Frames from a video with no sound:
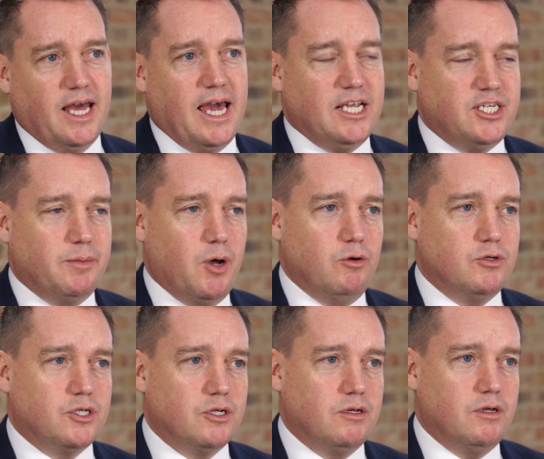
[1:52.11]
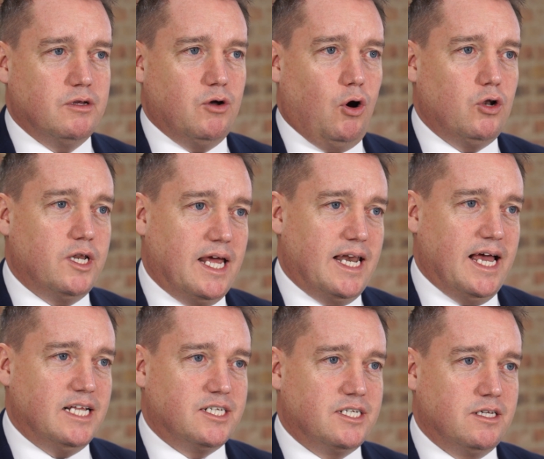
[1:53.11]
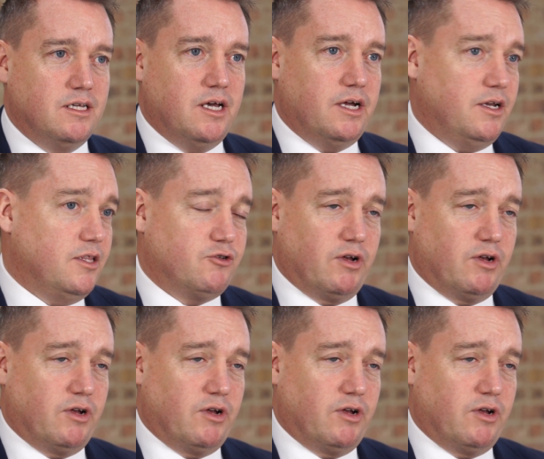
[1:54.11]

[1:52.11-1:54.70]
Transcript: HMOs, holiday lets, and other